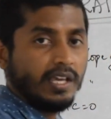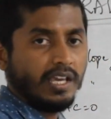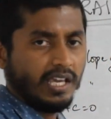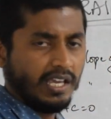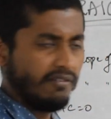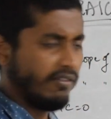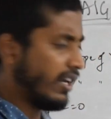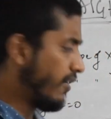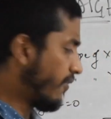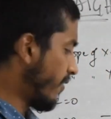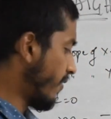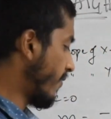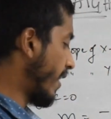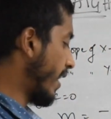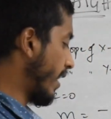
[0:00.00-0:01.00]
even if
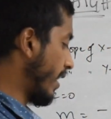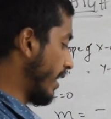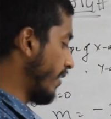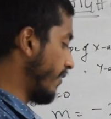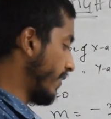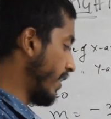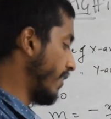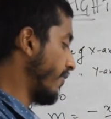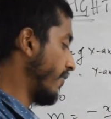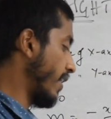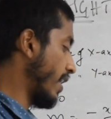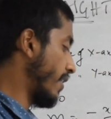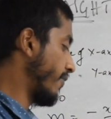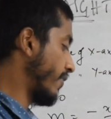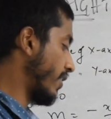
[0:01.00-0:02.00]
we
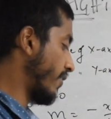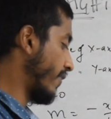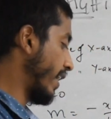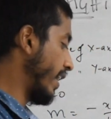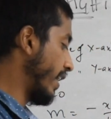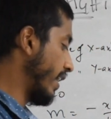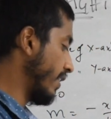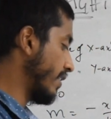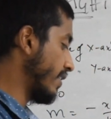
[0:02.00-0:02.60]
after finding